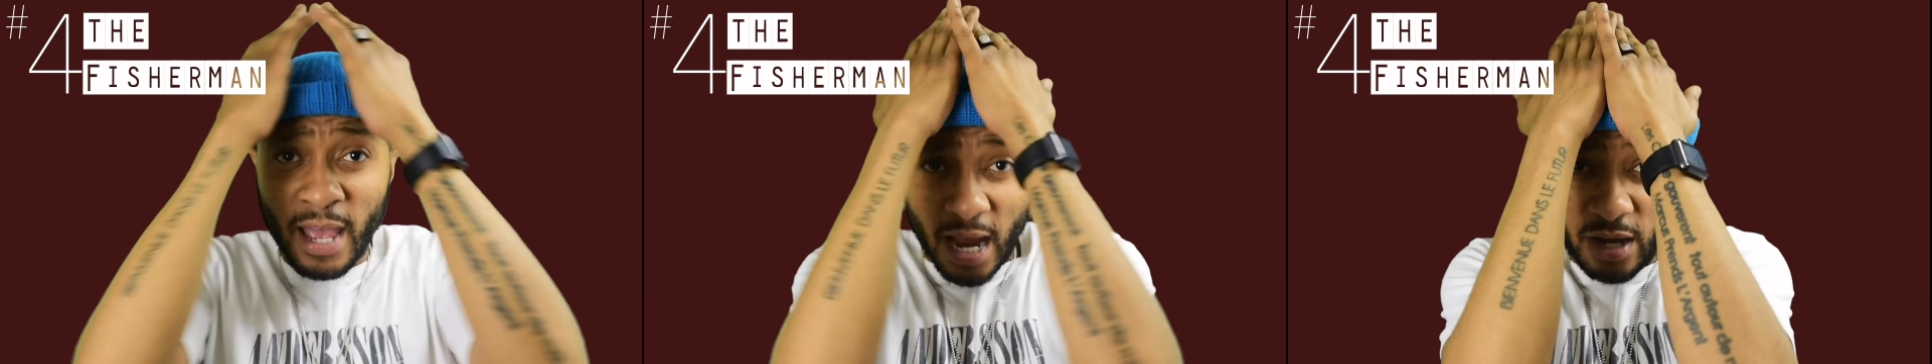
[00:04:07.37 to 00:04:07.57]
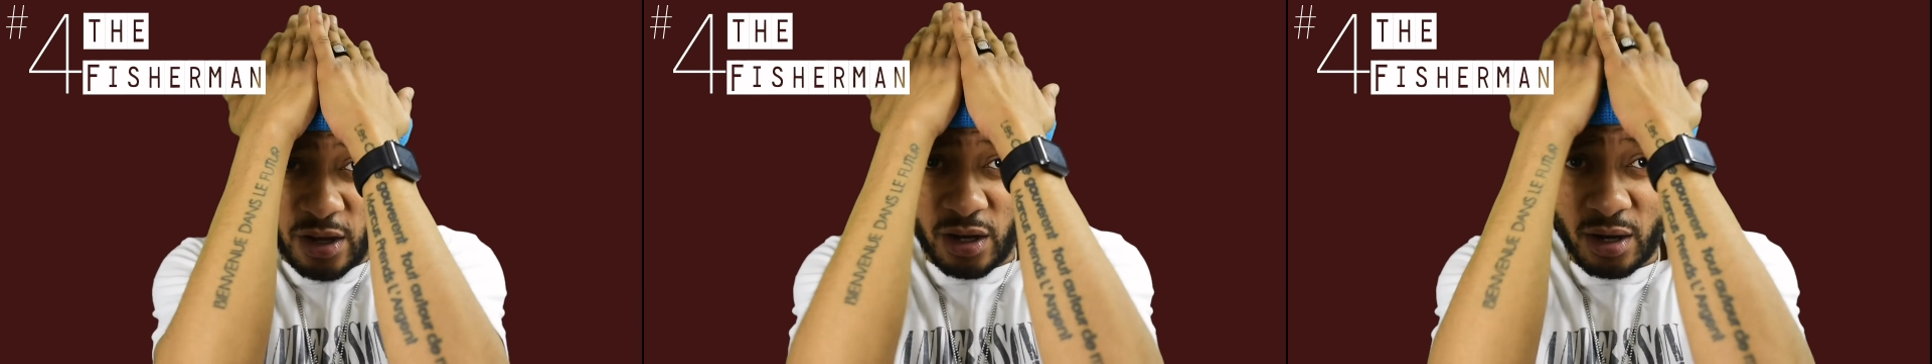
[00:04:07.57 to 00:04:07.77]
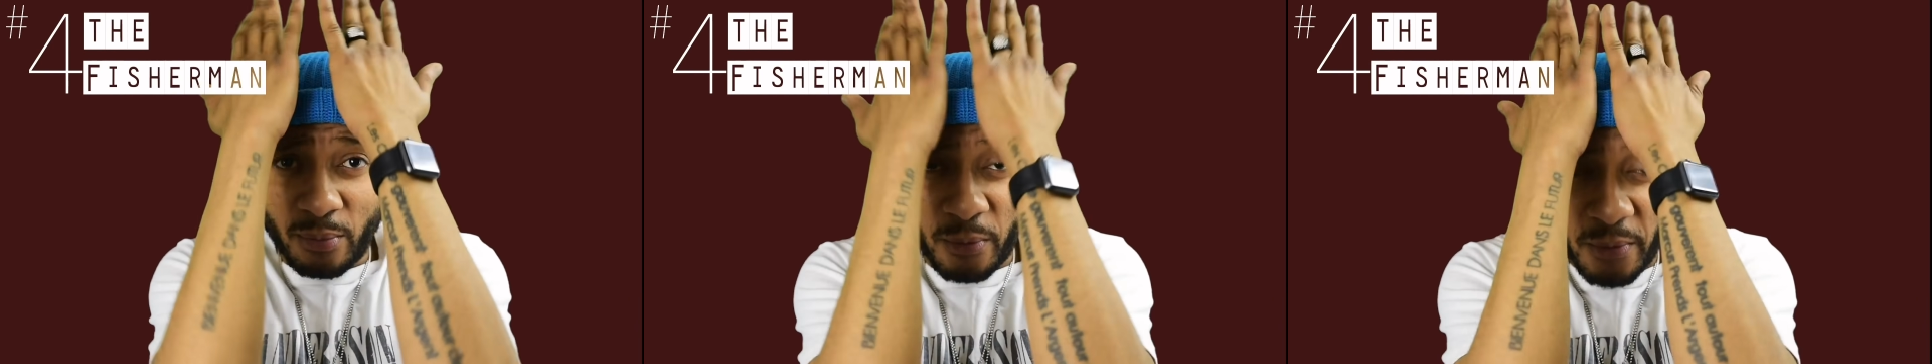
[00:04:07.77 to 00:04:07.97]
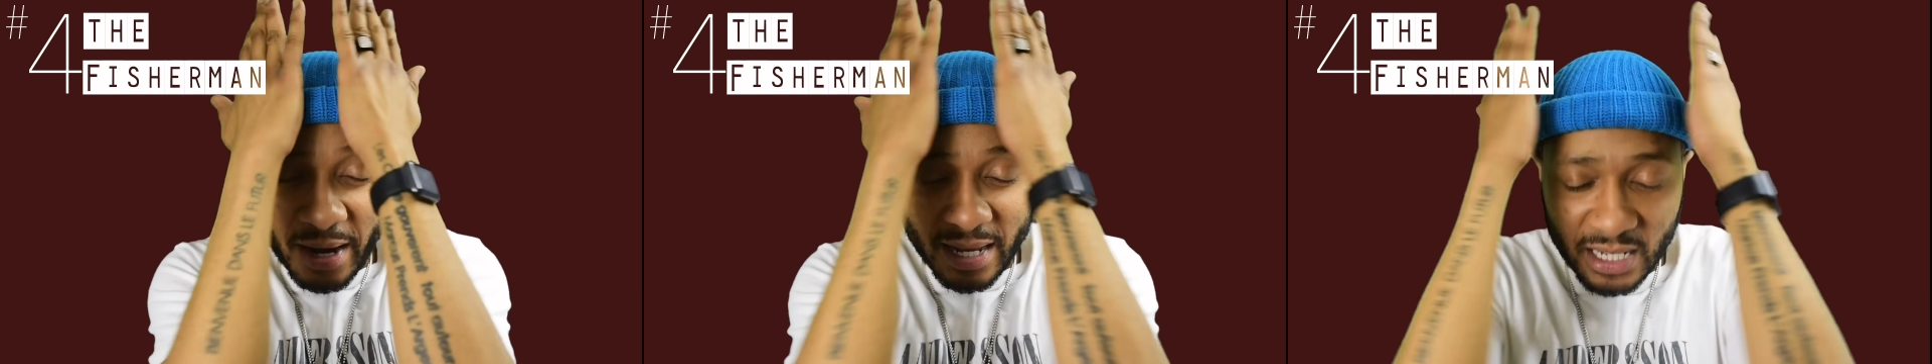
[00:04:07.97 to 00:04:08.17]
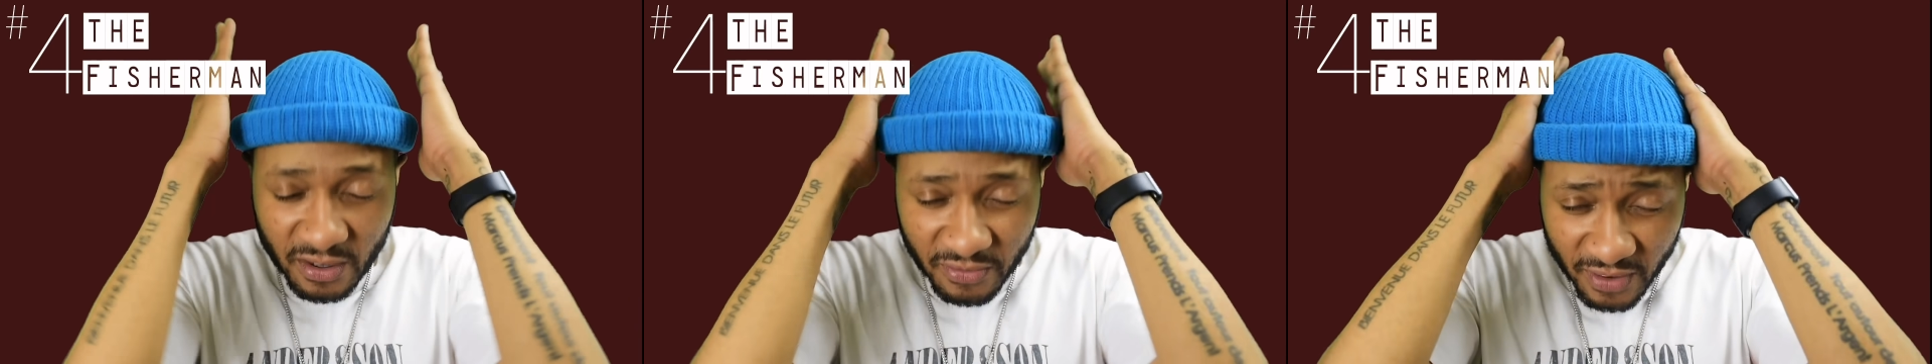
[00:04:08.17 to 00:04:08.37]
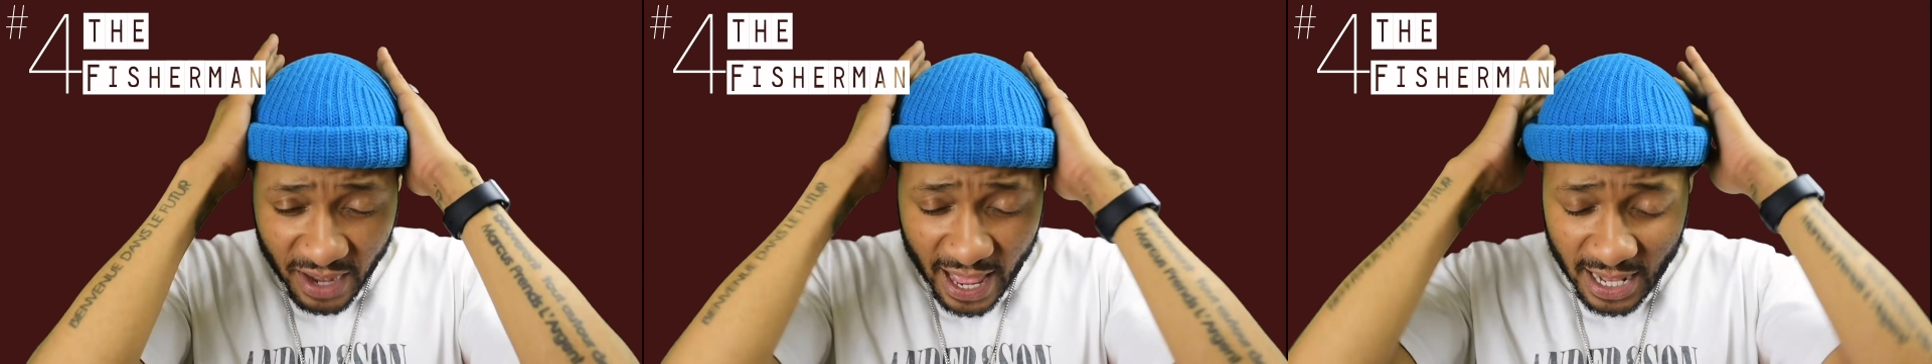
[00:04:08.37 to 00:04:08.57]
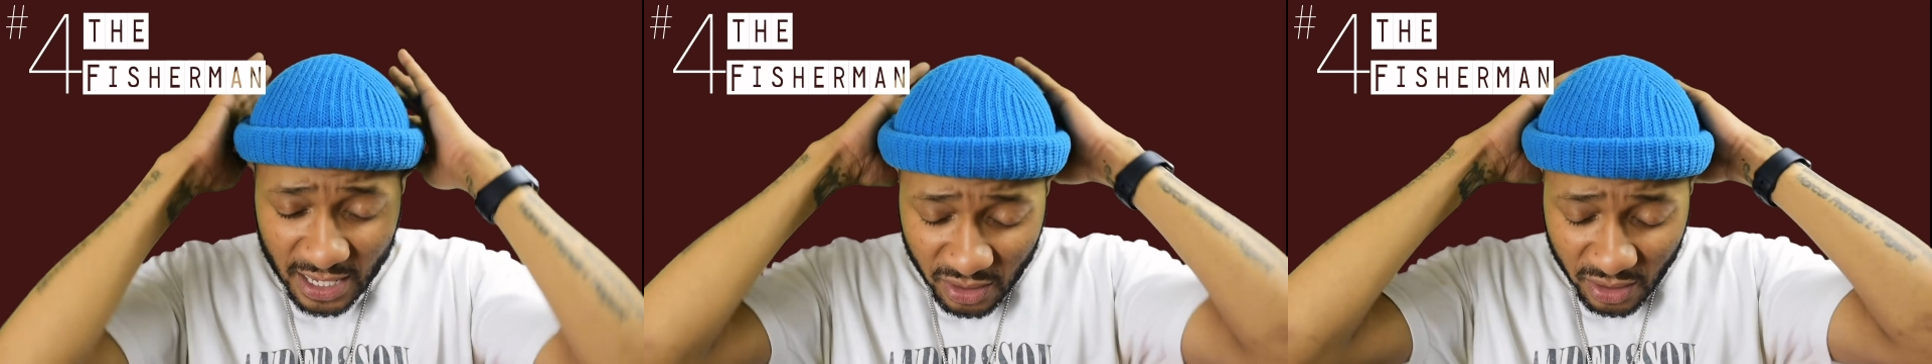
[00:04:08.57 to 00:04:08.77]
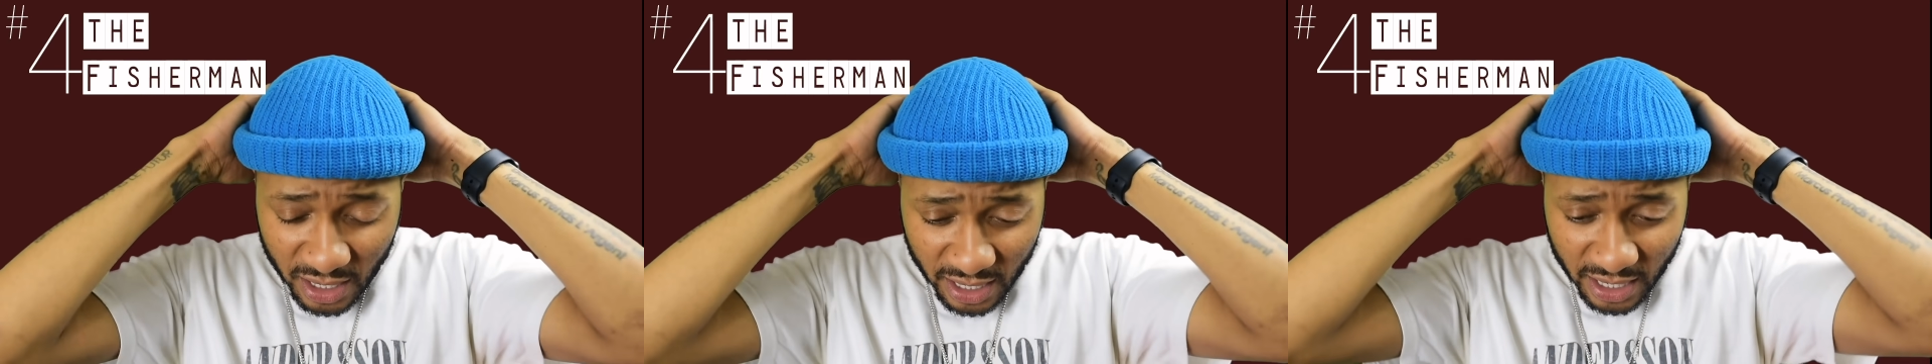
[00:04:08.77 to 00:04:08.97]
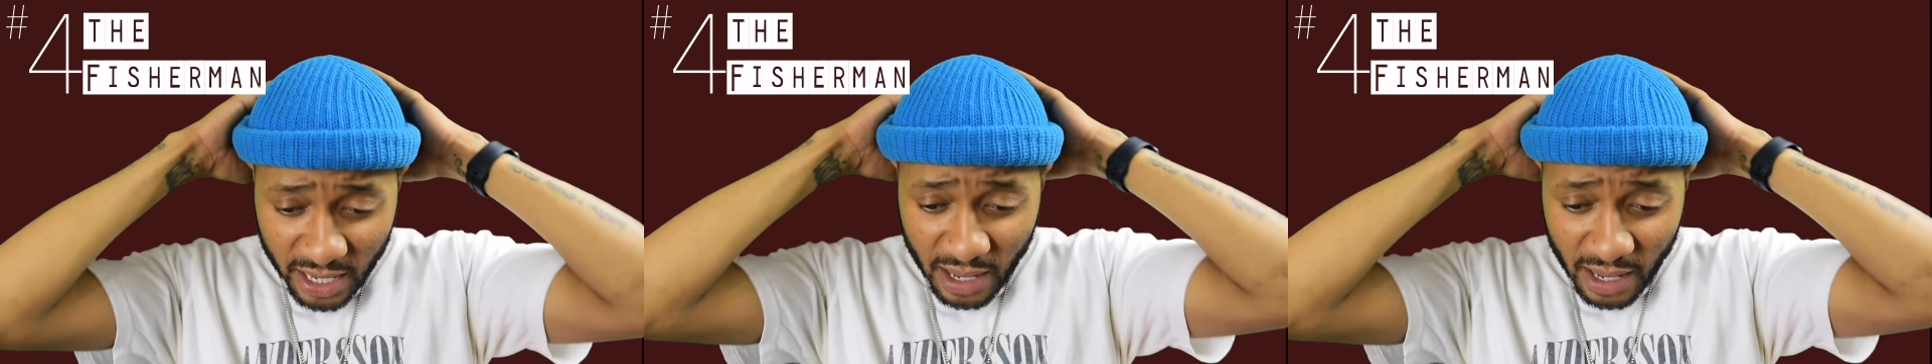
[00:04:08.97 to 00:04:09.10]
and you're going to press it flat so that it